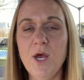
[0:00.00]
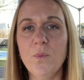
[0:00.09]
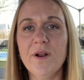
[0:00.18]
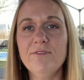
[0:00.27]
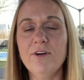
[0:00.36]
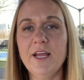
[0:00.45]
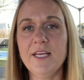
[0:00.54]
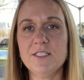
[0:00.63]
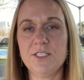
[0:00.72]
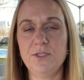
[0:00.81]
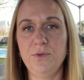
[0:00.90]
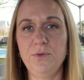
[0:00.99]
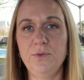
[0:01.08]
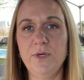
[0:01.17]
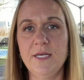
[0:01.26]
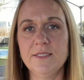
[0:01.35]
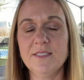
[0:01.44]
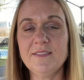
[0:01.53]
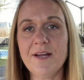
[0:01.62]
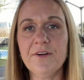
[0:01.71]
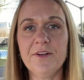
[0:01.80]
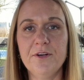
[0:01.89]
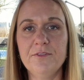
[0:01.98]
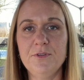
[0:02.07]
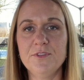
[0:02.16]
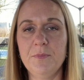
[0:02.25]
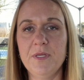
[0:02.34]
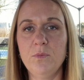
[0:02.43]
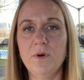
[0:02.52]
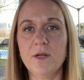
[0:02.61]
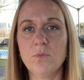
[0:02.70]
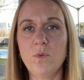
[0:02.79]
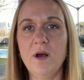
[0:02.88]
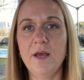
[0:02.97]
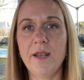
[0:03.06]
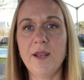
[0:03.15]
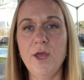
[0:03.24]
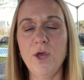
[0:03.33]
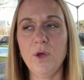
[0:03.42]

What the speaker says: Whenever I get to sit down and interview somebody one-on-one